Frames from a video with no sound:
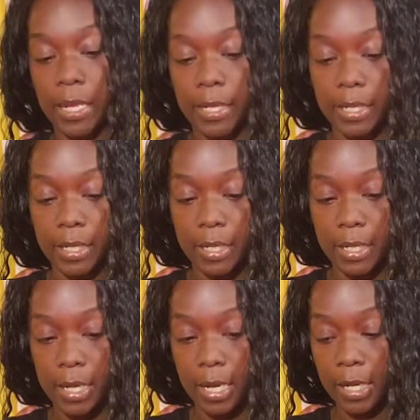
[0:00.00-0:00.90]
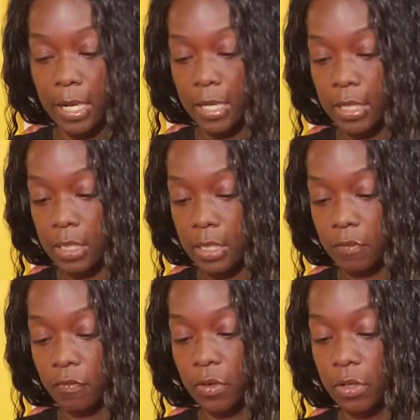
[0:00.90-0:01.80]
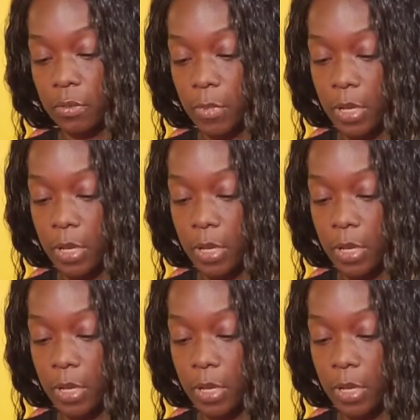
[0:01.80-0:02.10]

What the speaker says: And I got these from